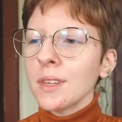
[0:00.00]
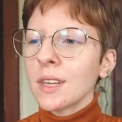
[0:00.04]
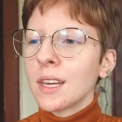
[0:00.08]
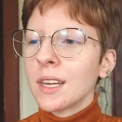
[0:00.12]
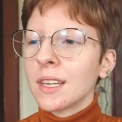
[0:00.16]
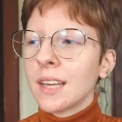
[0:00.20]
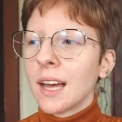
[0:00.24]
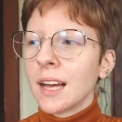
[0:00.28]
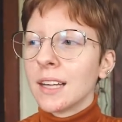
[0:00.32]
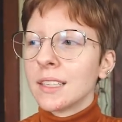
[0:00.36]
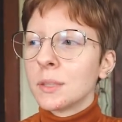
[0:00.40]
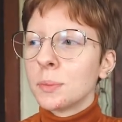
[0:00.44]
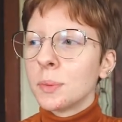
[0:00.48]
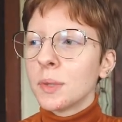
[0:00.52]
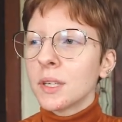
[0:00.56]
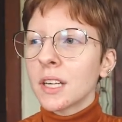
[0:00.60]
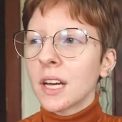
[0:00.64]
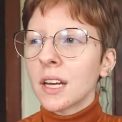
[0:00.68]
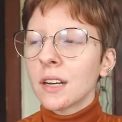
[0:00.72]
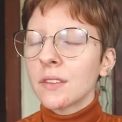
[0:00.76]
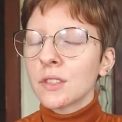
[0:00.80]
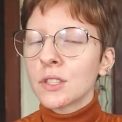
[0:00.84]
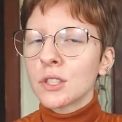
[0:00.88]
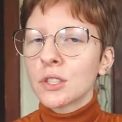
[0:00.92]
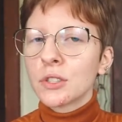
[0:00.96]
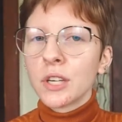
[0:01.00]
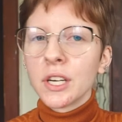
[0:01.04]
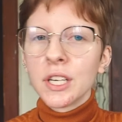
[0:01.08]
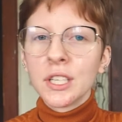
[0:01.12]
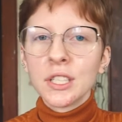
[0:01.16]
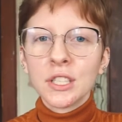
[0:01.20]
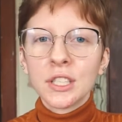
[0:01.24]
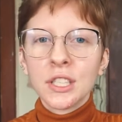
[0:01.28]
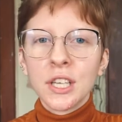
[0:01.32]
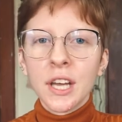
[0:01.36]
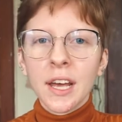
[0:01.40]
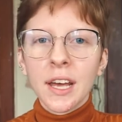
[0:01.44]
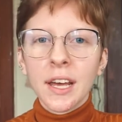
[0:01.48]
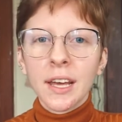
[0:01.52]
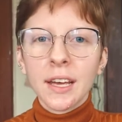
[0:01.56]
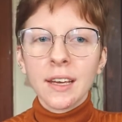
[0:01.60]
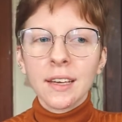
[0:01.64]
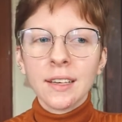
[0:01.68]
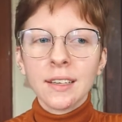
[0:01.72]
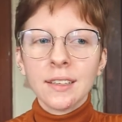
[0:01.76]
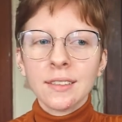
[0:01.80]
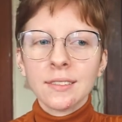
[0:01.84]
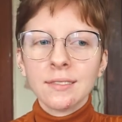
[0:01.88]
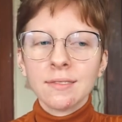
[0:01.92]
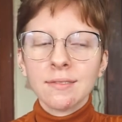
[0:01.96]
yeah, it's been kind of a strange
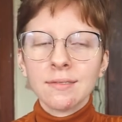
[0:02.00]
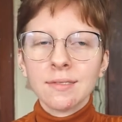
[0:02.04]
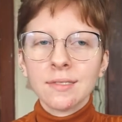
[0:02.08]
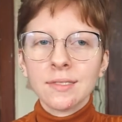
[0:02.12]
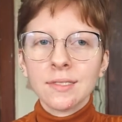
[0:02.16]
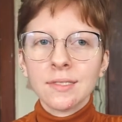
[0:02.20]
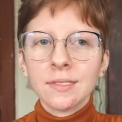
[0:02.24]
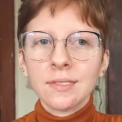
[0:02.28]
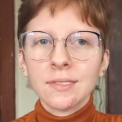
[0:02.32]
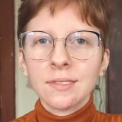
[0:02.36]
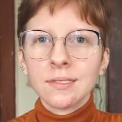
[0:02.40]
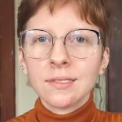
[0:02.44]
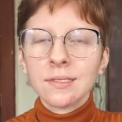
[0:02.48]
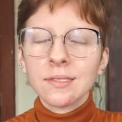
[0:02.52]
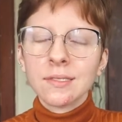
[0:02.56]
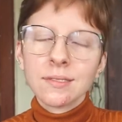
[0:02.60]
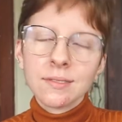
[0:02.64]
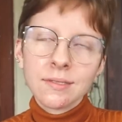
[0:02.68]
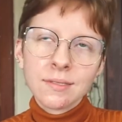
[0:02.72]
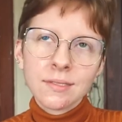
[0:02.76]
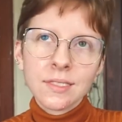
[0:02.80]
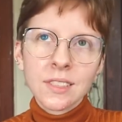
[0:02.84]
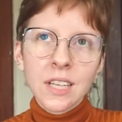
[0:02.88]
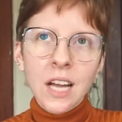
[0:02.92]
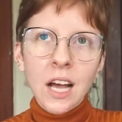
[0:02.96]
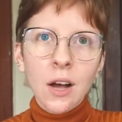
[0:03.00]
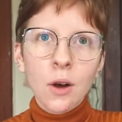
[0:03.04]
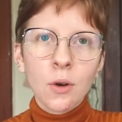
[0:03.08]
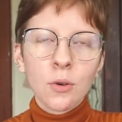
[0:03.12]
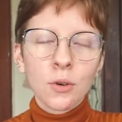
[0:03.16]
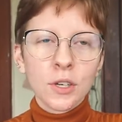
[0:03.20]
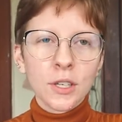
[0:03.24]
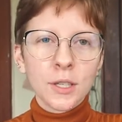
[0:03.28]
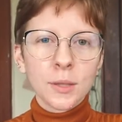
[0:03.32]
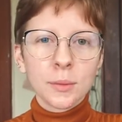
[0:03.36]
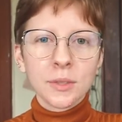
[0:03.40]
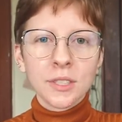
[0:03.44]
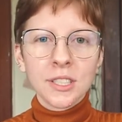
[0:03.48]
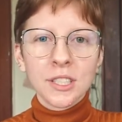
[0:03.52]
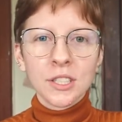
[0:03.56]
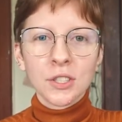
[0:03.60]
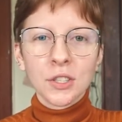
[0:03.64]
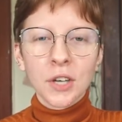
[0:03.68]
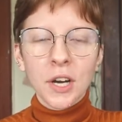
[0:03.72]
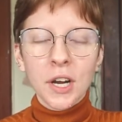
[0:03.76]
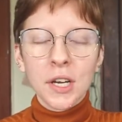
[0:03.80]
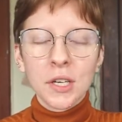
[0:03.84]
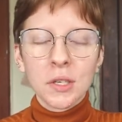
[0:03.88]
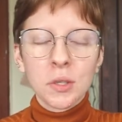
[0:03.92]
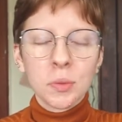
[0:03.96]
day. Not horribly
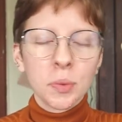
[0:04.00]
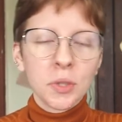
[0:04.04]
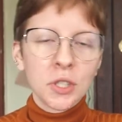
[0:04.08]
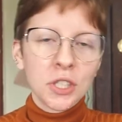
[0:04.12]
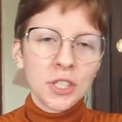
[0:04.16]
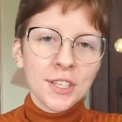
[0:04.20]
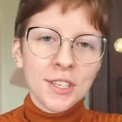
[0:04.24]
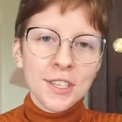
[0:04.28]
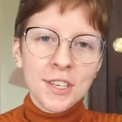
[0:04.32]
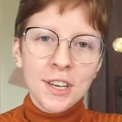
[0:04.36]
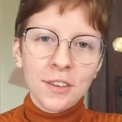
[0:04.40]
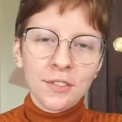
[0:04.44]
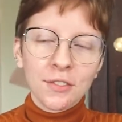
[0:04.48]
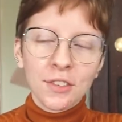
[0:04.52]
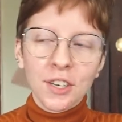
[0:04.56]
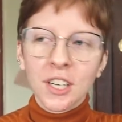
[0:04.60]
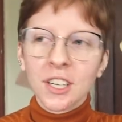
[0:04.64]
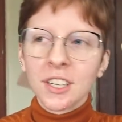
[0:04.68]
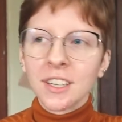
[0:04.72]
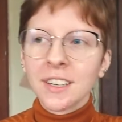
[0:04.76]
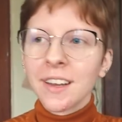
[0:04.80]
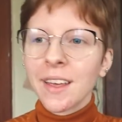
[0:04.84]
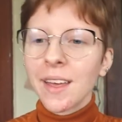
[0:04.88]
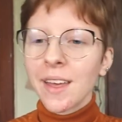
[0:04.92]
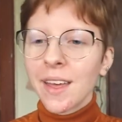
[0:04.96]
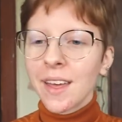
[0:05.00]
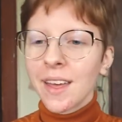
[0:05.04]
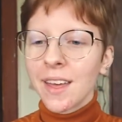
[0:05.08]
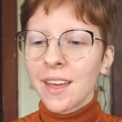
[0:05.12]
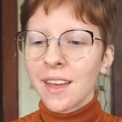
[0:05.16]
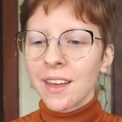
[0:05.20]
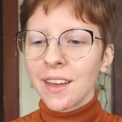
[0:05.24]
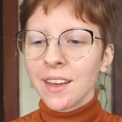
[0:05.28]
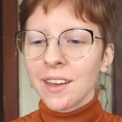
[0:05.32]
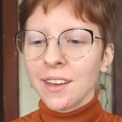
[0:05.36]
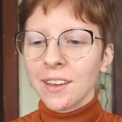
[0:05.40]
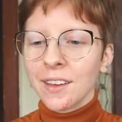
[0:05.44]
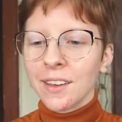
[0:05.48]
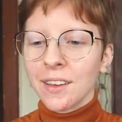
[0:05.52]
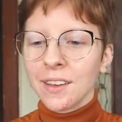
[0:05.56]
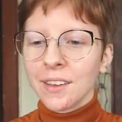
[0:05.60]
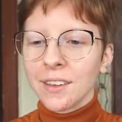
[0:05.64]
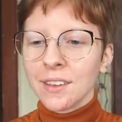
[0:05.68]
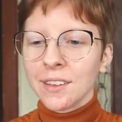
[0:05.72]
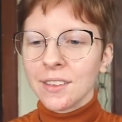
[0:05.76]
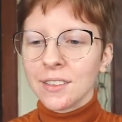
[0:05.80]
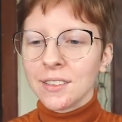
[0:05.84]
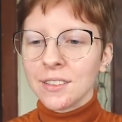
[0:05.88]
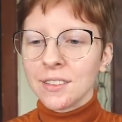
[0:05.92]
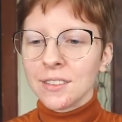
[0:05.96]
strange, but just different.
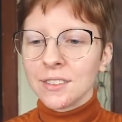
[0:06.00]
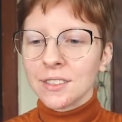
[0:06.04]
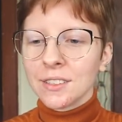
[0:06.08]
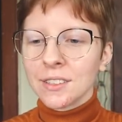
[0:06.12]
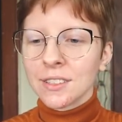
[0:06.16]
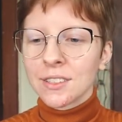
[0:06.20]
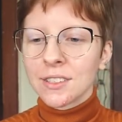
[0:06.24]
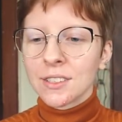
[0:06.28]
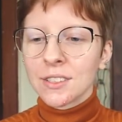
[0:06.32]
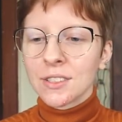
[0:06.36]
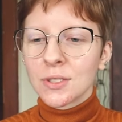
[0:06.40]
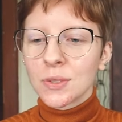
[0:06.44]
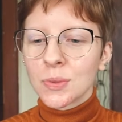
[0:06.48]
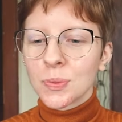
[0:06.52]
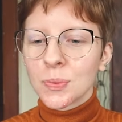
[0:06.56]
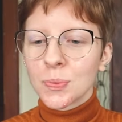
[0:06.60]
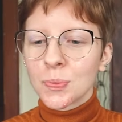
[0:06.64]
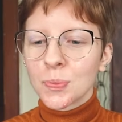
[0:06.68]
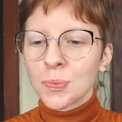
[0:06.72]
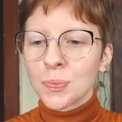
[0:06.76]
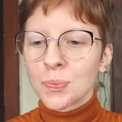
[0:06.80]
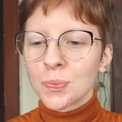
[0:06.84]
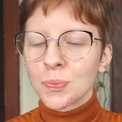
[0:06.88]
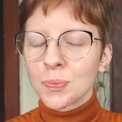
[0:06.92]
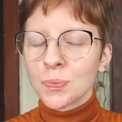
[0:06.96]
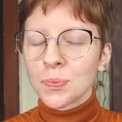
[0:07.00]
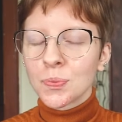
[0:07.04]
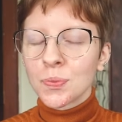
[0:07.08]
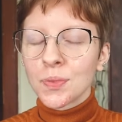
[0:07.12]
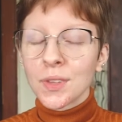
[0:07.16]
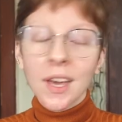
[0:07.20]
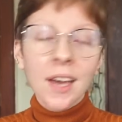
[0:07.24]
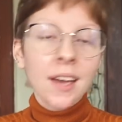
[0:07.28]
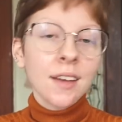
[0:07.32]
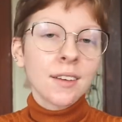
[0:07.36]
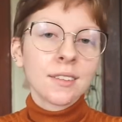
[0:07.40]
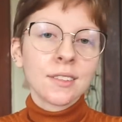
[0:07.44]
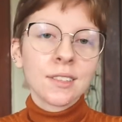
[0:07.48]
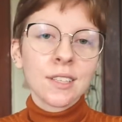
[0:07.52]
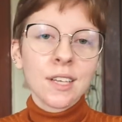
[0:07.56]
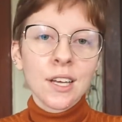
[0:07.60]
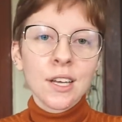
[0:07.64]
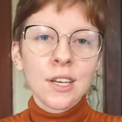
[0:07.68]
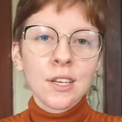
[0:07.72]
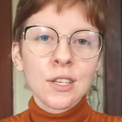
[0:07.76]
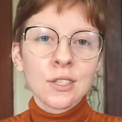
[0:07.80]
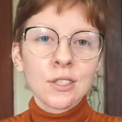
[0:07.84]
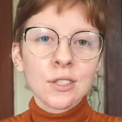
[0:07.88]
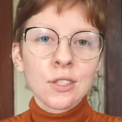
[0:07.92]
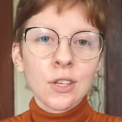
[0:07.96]
And yeah,
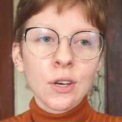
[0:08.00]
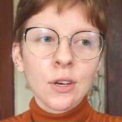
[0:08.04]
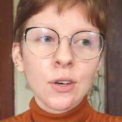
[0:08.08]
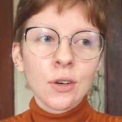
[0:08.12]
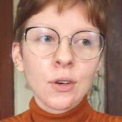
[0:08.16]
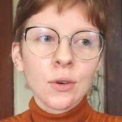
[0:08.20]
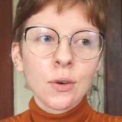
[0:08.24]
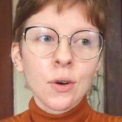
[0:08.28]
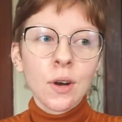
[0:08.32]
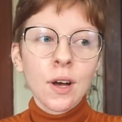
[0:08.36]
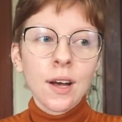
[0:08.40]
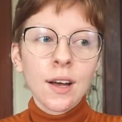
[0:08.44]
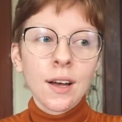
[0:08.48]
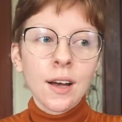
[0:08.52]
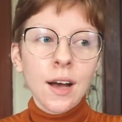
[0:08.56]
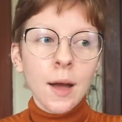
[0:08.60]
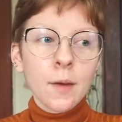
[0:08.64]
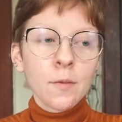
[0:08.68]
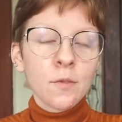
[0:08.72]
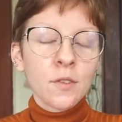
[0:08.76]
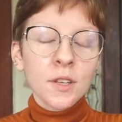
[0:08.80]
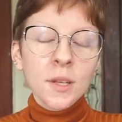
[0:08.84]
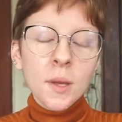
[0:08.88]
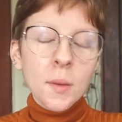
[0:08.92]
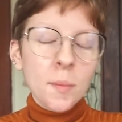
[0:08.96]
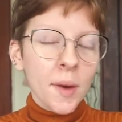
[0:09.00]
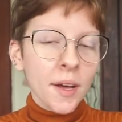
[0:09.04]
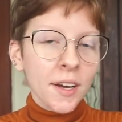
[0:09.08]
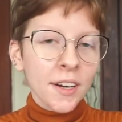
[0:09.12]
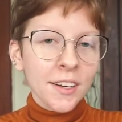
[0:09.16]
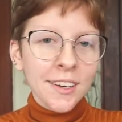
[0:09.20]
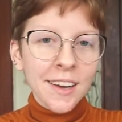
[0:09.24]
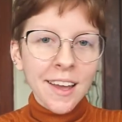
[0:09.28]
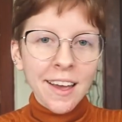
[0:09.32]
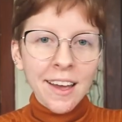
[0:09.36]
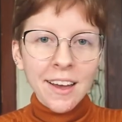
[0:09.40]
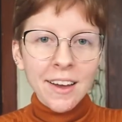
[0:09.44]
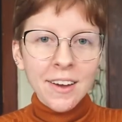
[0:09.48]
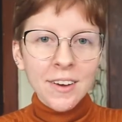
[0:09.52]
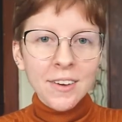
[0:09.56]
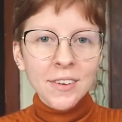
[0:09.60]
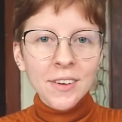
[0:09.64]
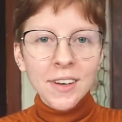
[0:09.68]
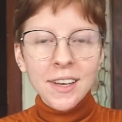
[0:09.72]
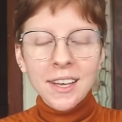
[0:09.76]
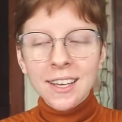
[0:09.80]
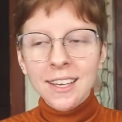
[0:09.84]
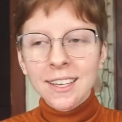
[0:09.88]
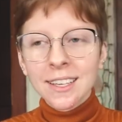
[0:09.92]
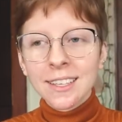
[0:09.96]
so I'm feeling better now,
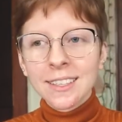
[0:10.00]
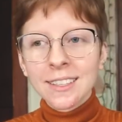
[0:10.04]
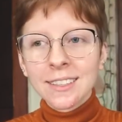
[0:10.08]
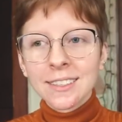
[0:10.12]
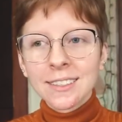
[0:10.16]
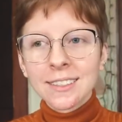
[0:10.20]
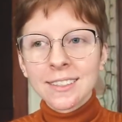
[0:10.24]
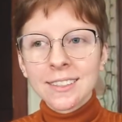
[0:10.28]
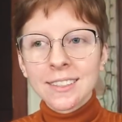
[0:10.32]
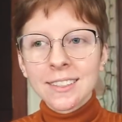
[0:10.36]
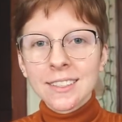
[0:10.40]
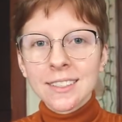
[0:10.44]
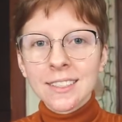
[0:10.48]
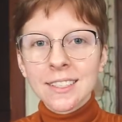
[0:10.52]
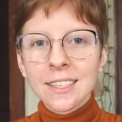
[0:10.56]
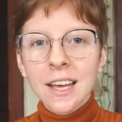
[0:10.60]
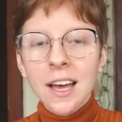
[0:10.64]
and